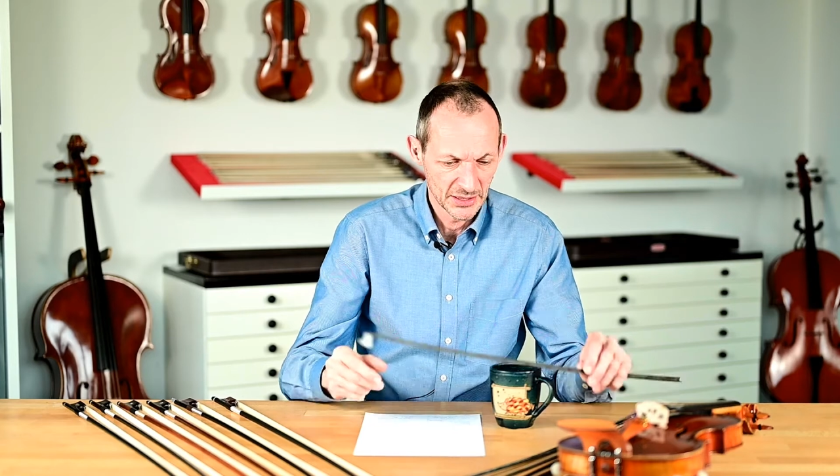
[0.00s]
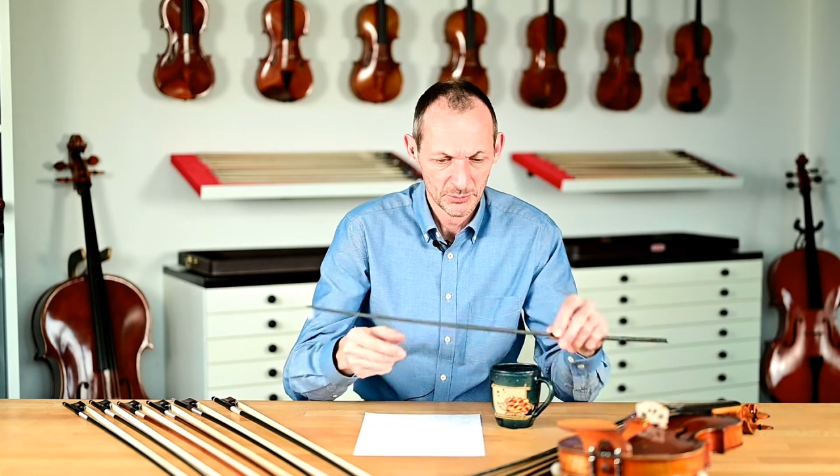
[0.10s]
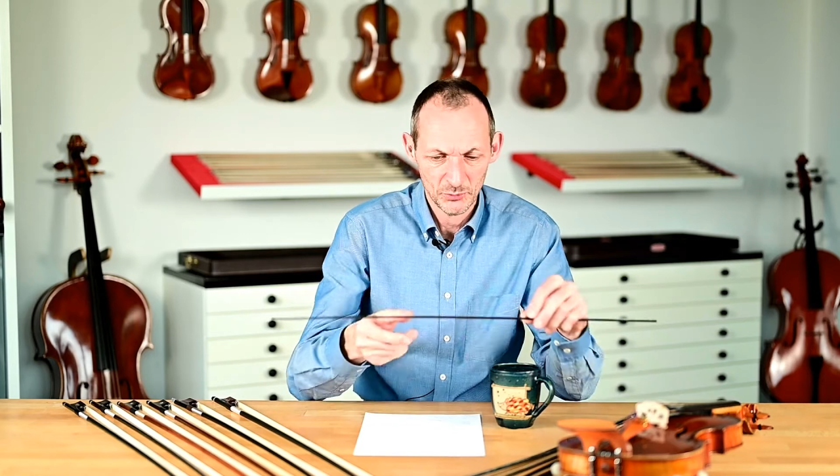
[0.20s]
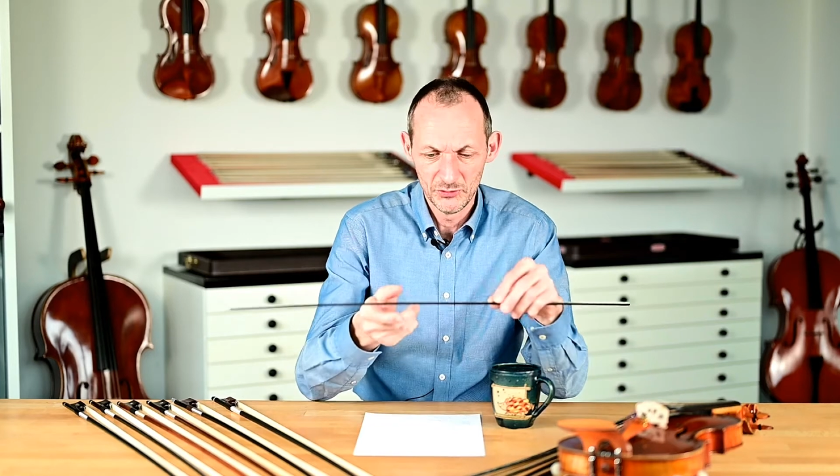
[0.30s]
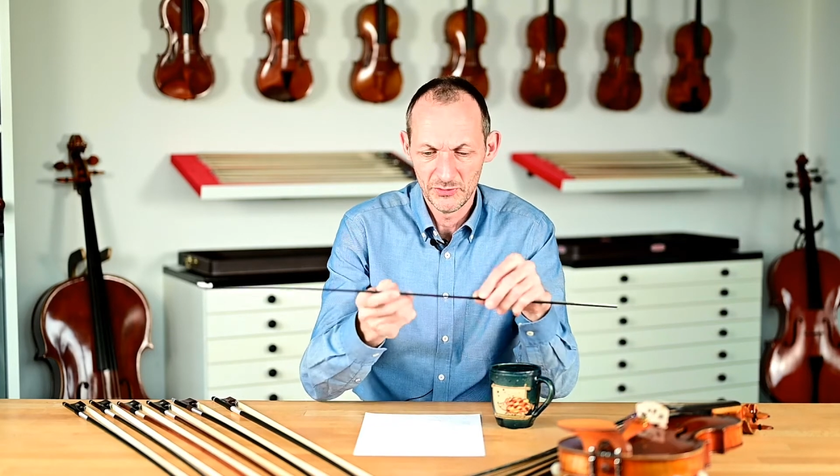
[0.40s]

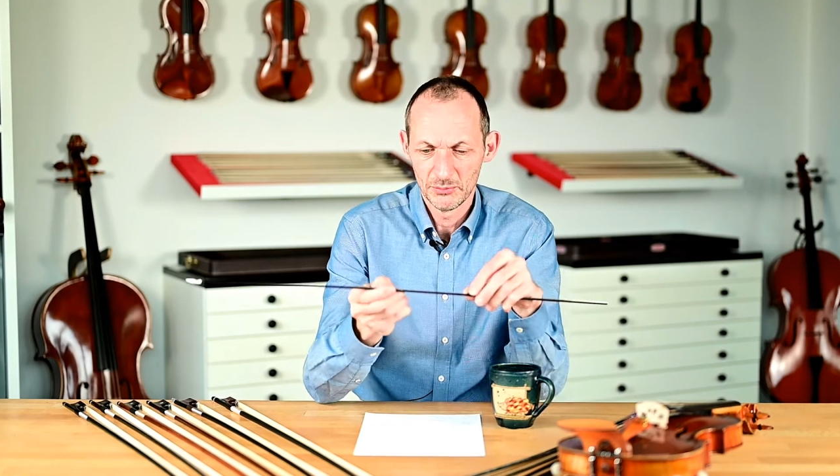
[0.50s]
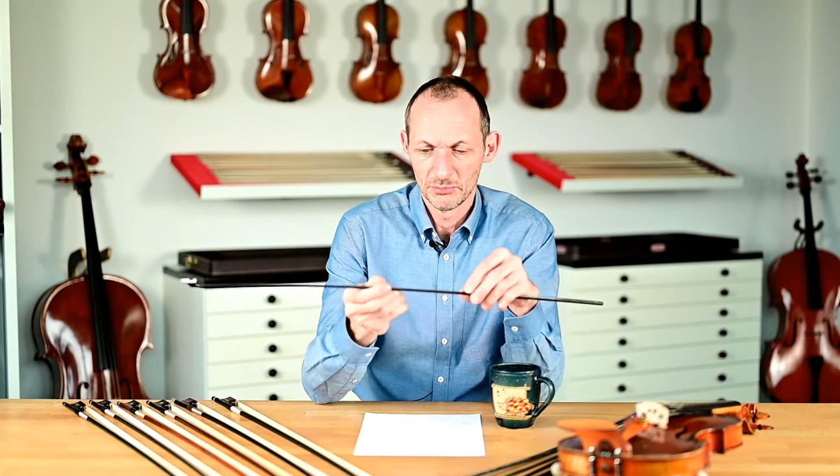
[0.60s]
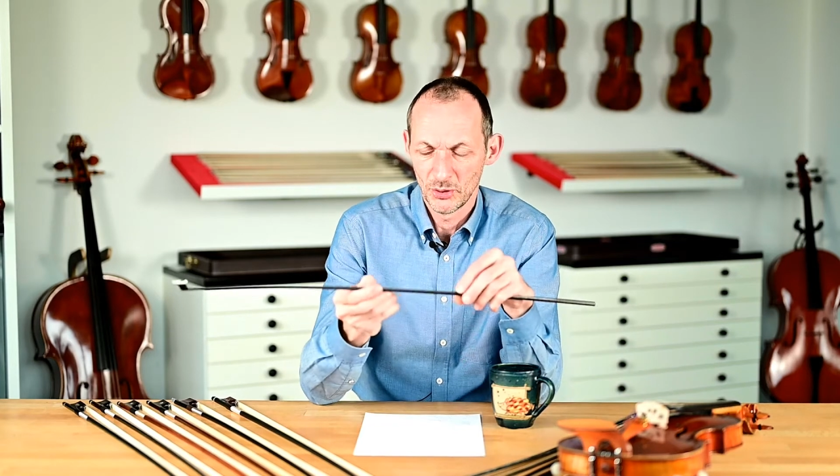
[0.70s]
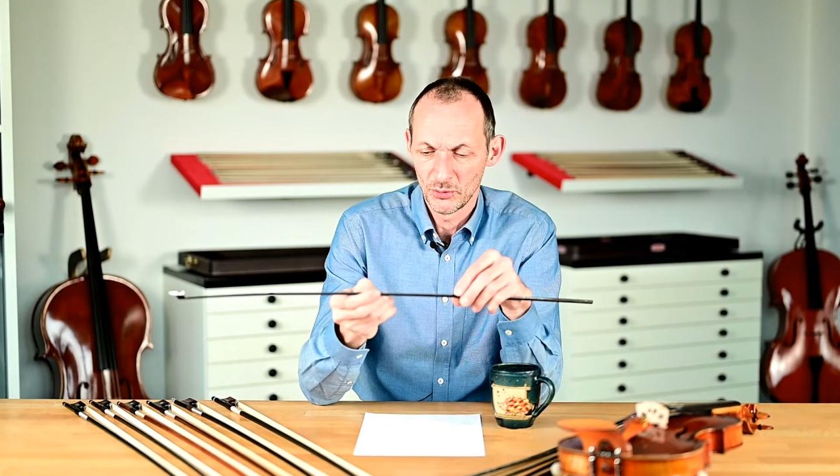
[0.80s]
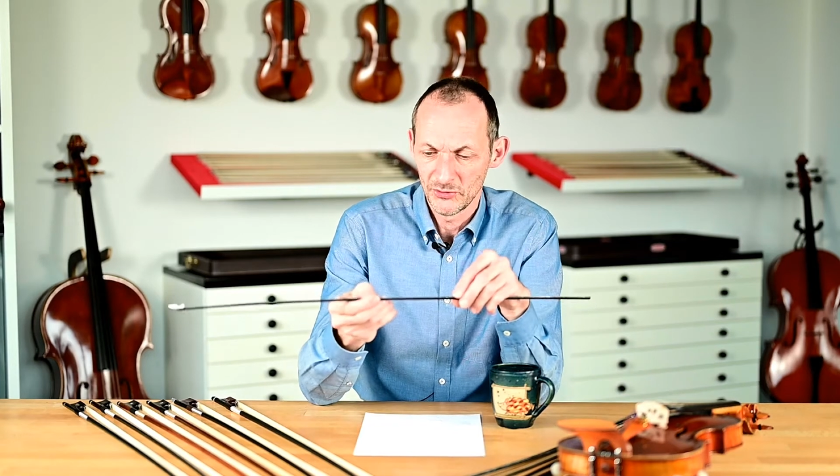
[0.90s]
Müsing
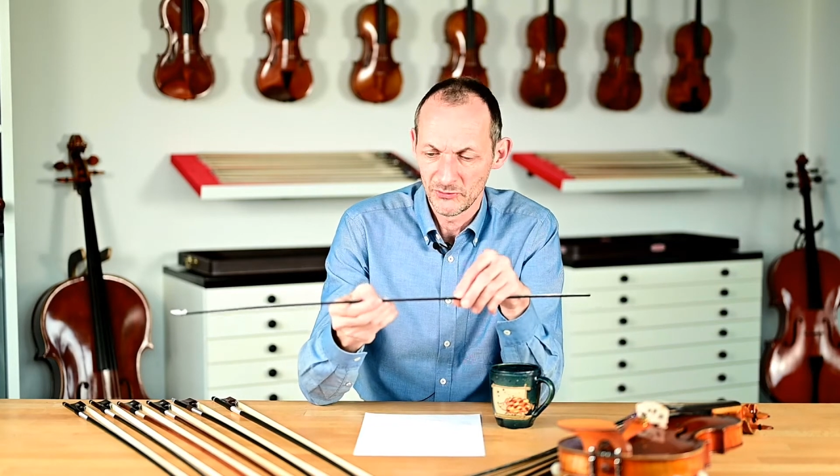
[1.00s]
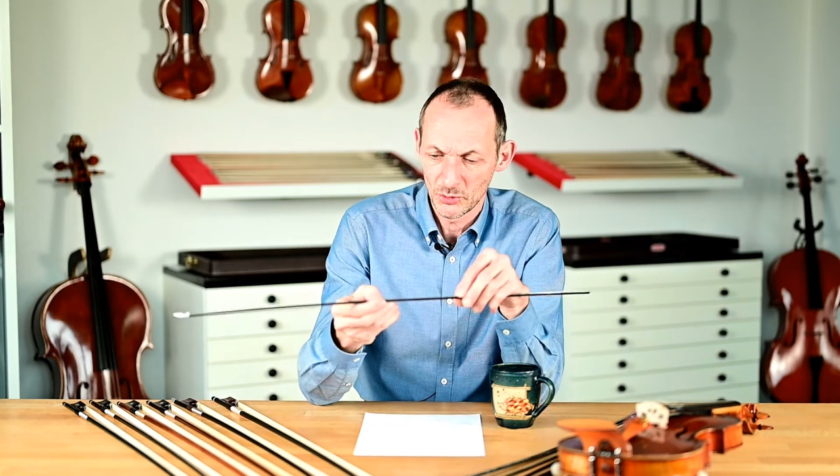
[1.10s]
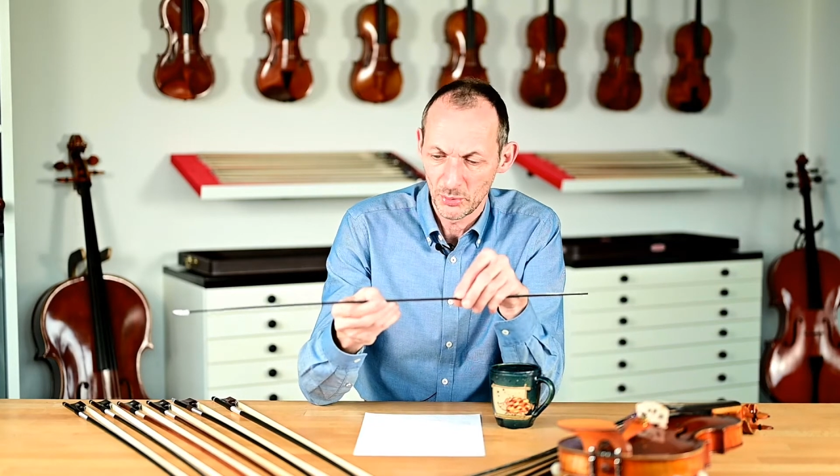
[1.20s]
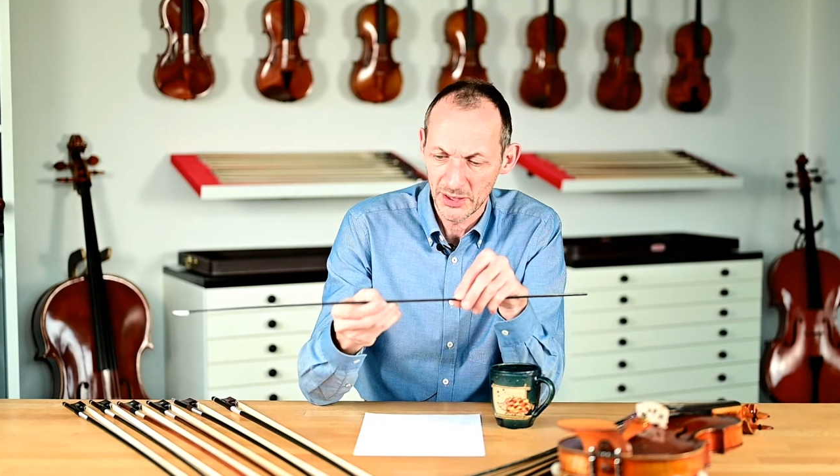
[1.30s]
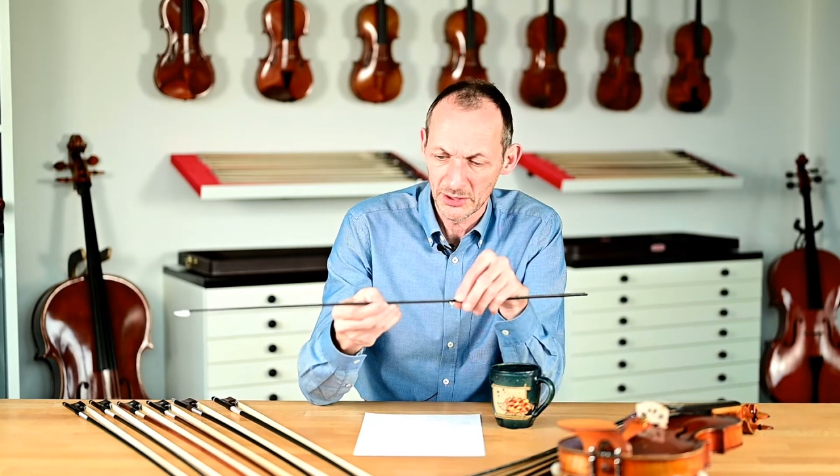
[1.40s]
bow is
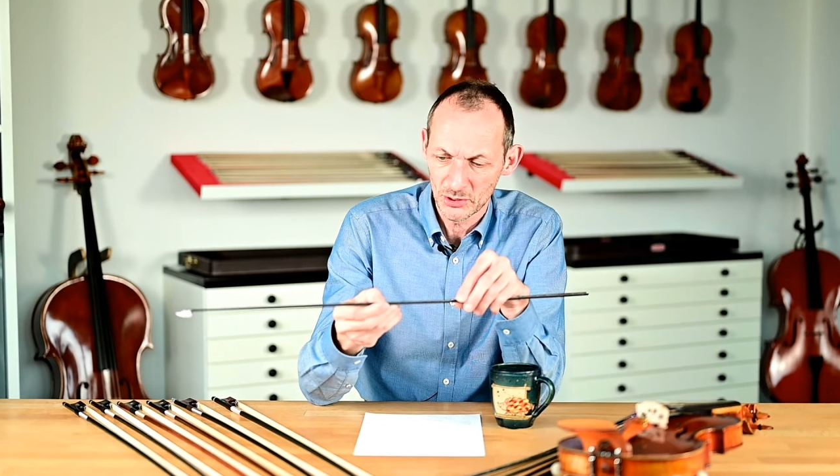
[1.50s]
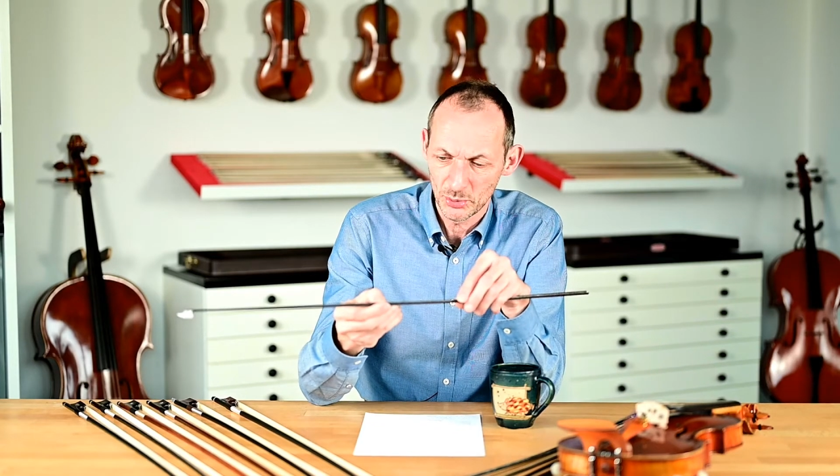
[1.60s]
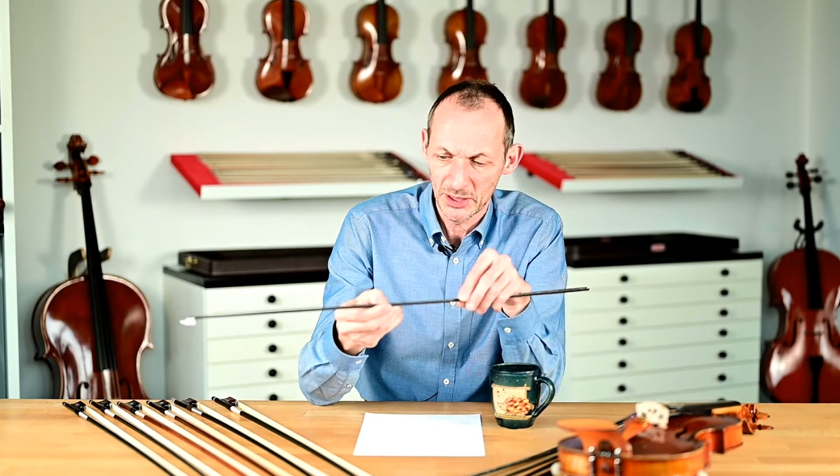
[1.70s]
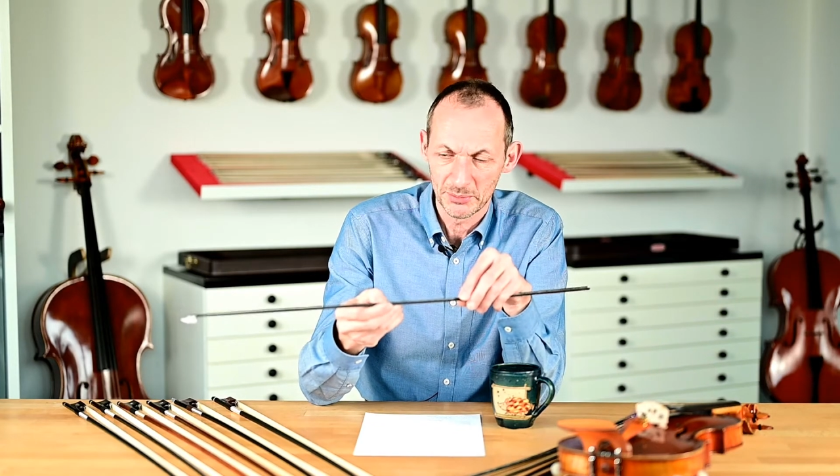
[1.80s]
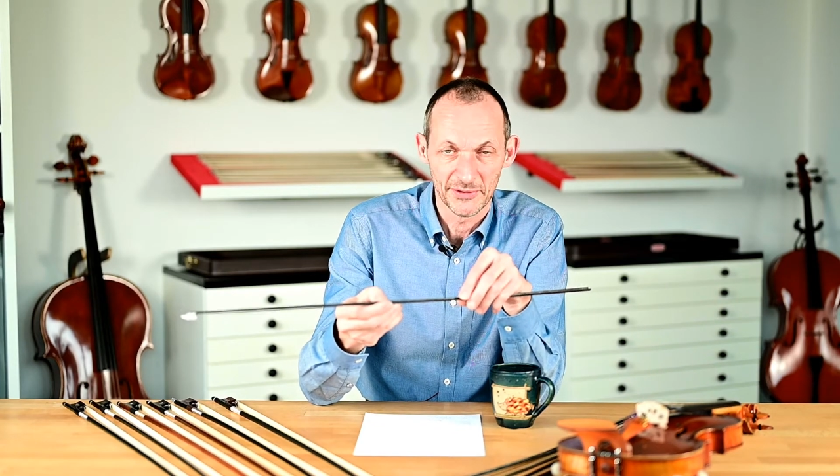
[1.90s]

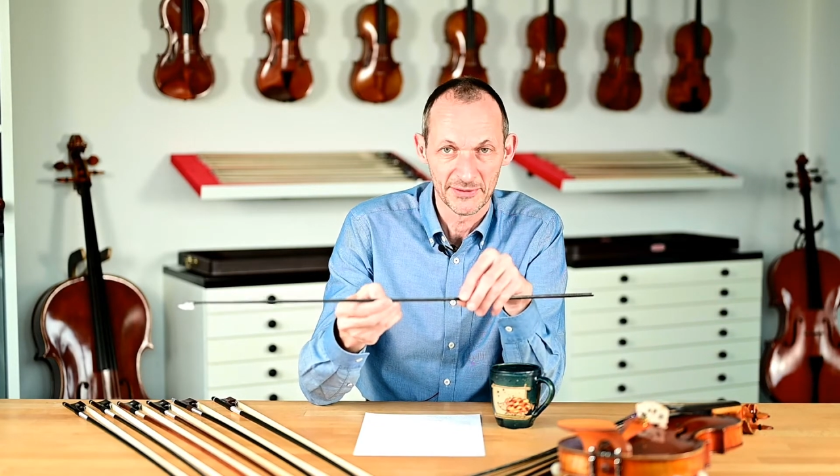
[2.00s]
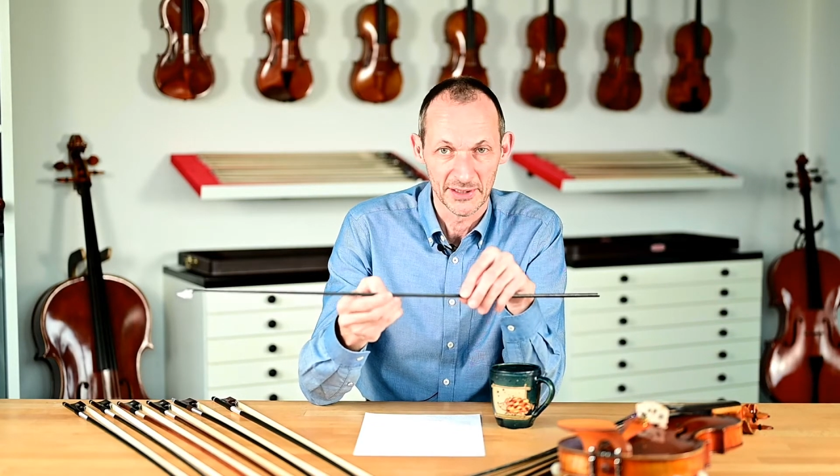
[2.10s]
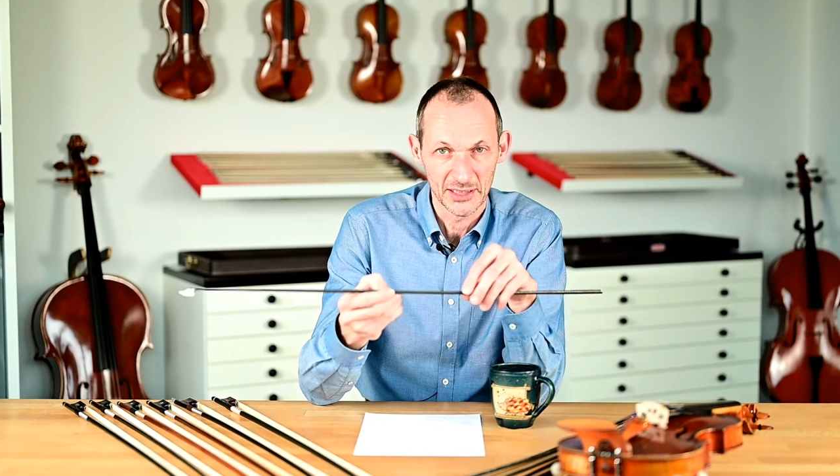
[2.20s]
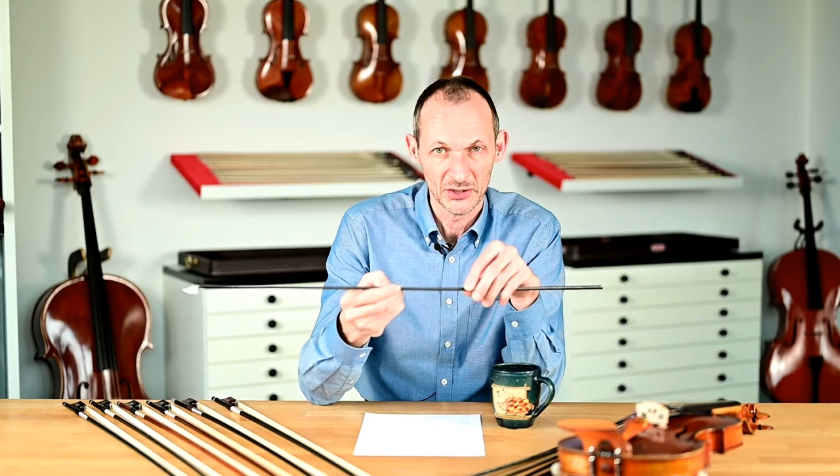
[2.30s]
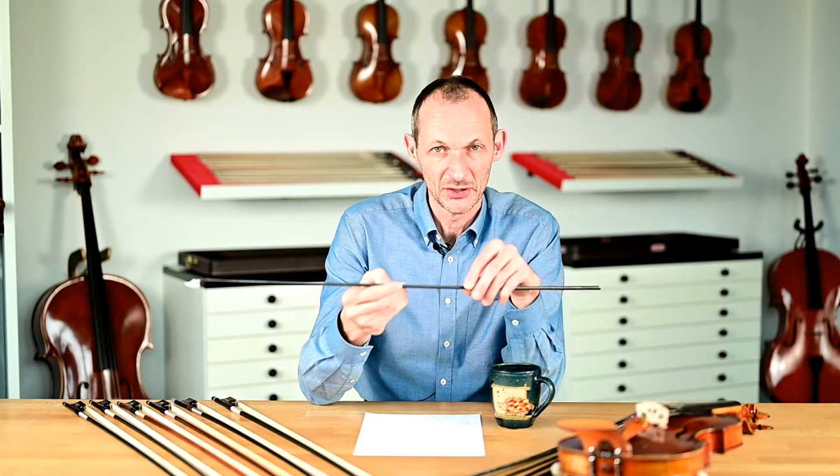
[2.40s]
quite a bit
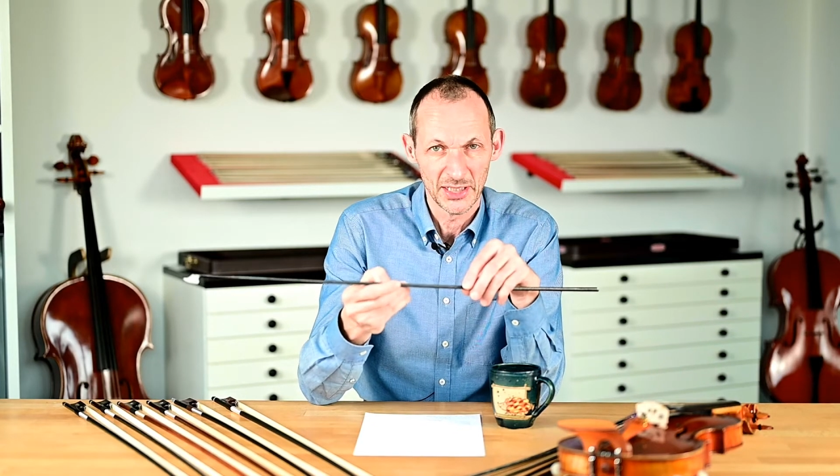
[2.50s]
thicker,